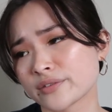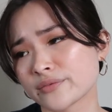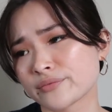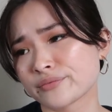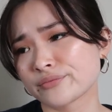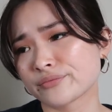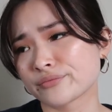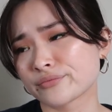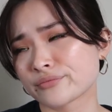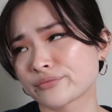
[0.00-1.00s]
myself for
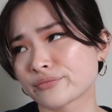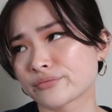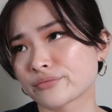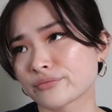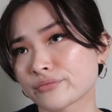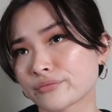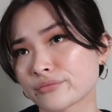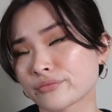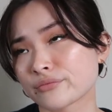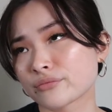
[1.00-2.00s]
auditions and to just do
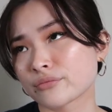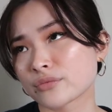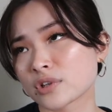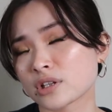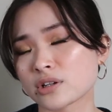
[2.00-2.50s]
them anyway,